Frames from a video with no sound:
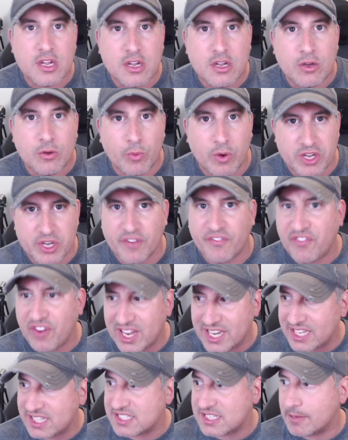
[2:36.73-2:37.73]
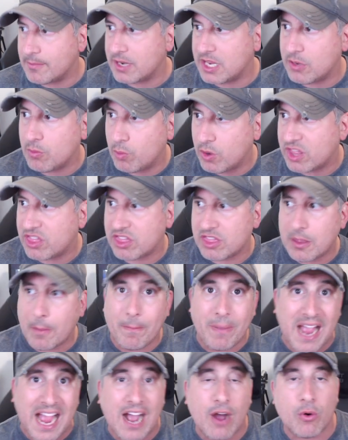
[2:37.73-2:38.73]
when you're fighting somebody with the
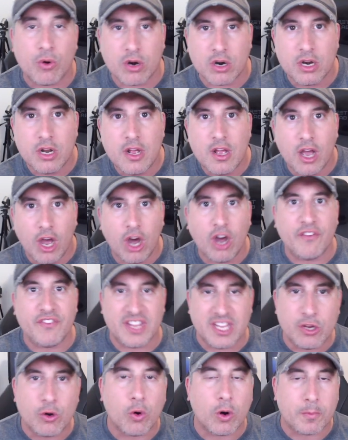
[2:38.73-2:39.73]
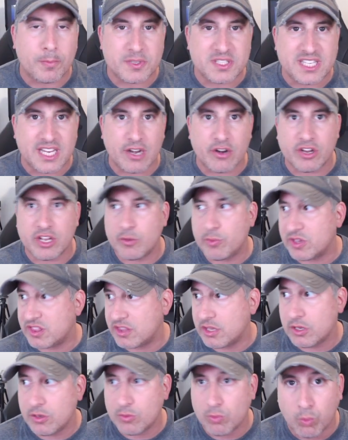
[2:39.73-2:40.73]
power of Ihor Potieria, with
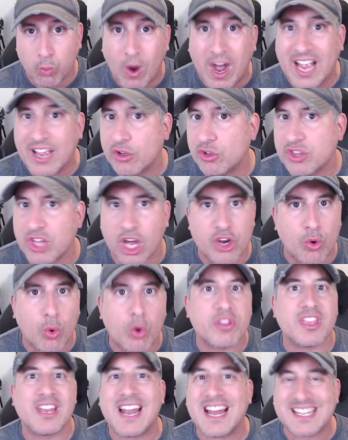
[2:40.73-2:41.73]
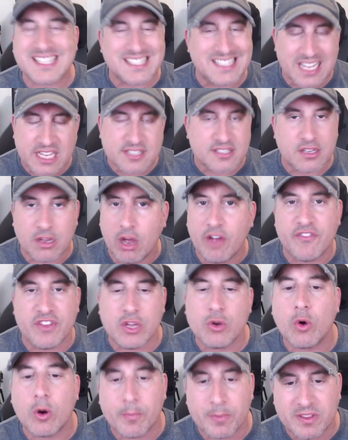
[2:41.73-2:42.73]
the wild unorthodoxness of
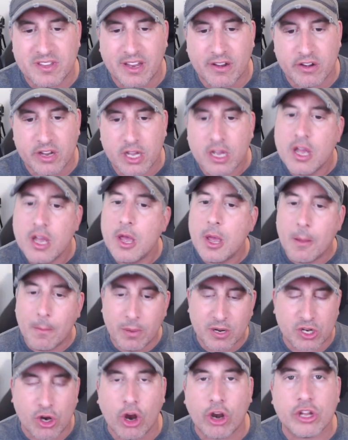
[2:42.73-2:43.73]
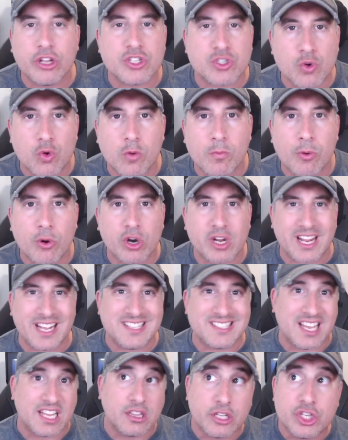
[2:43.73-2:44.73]
Ihor Potieria. But Carlos Ulberg is
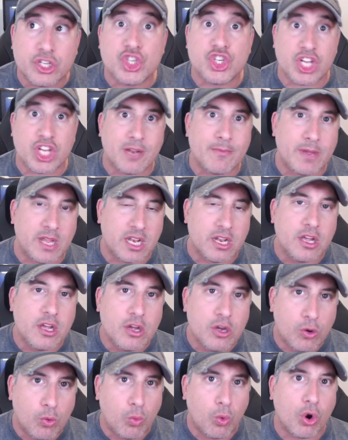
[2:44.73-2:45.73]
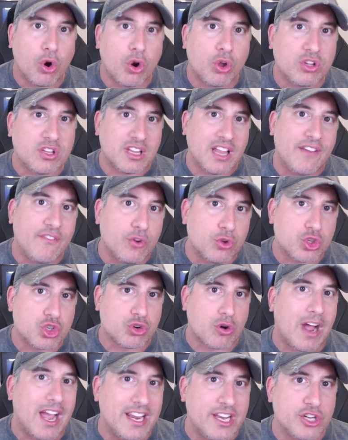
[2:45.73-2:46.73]
a legitimate world level,
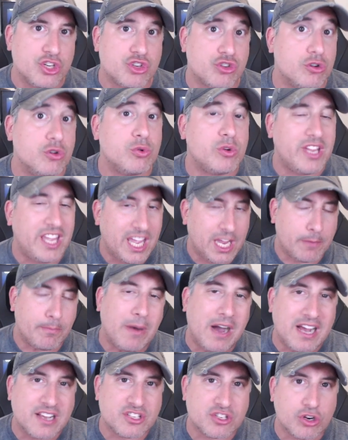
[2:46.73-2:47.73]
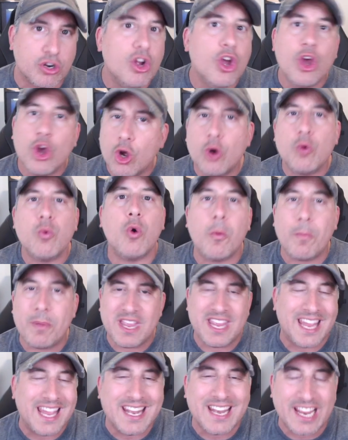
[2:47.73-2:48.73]
tried and true kickboxer who will be
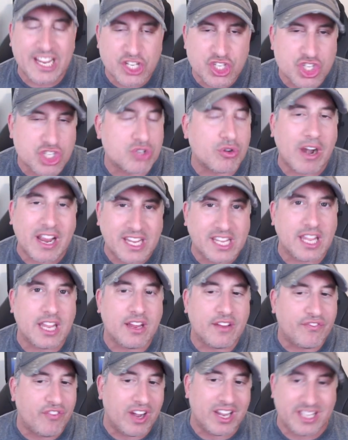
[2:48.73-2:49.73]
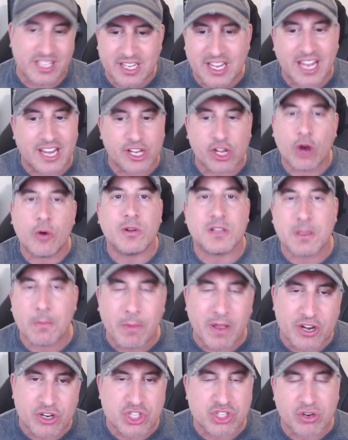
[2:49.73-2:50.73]
in a striking fight. You got to go with the
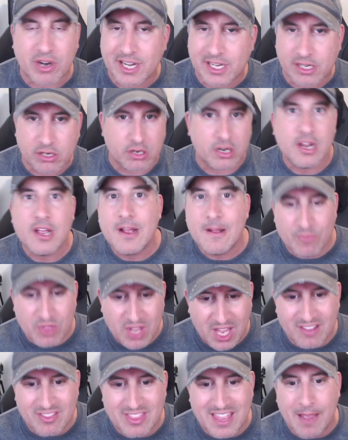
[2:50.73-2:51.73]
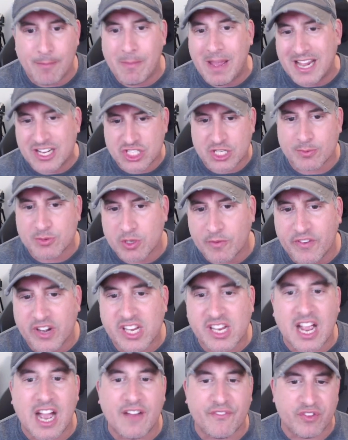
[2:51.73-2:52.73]
better striker in that matchup. So, very
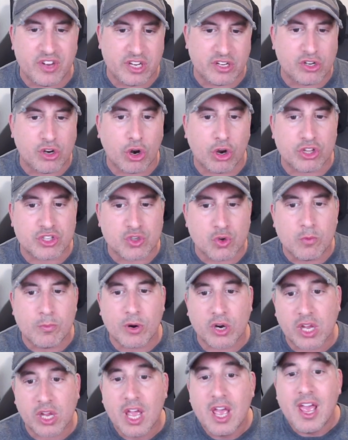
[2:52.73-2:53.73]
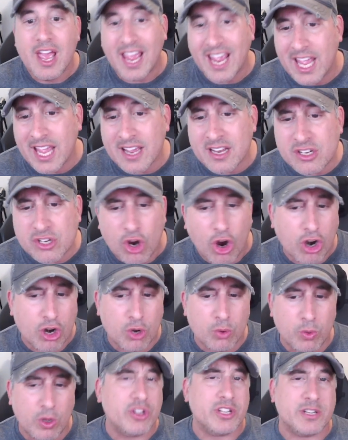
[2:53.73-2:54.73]
confident in Carlos Ulberg and Carter
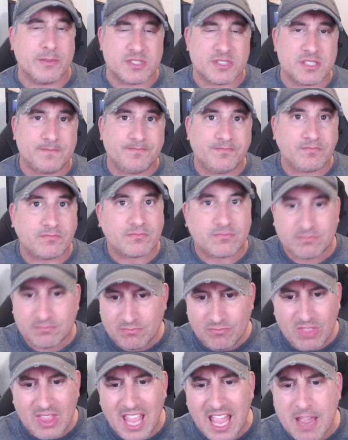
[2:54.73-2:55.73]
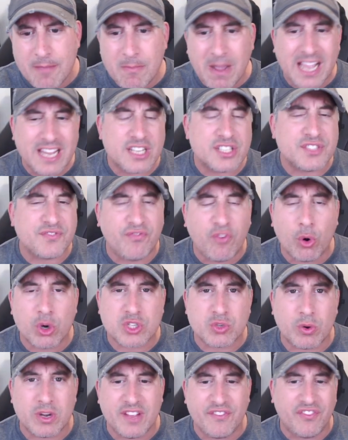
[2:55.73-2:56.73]
Williams at minus
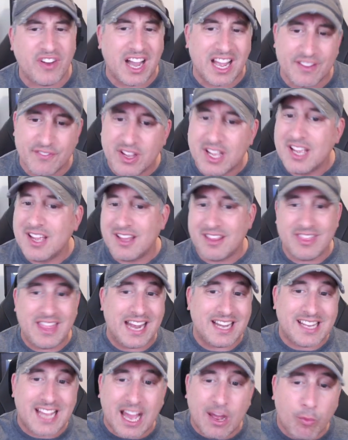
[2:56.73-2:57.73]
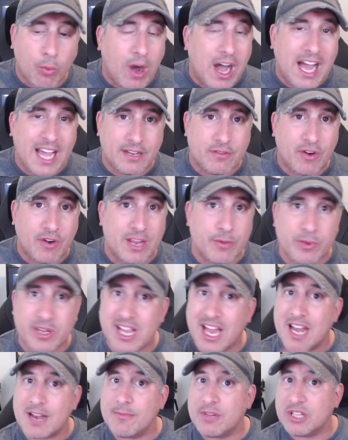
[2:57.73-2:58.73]
425. That got wide, right? We
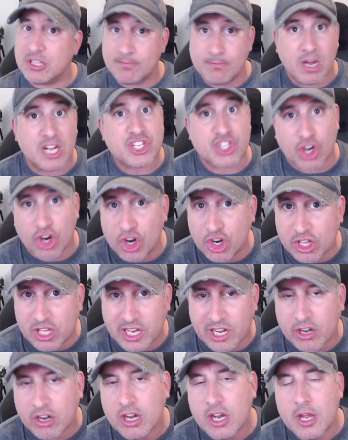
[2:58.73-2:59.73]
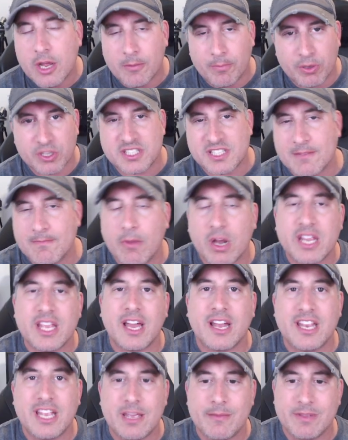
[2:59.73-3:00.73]
got him much earlier, put some money
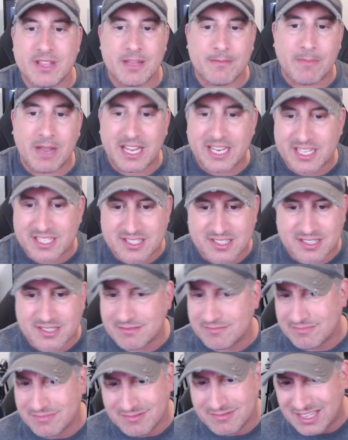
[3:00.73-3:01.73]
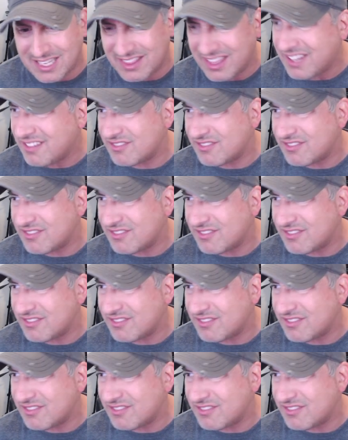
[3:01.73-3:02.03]
on him in the minus, I think,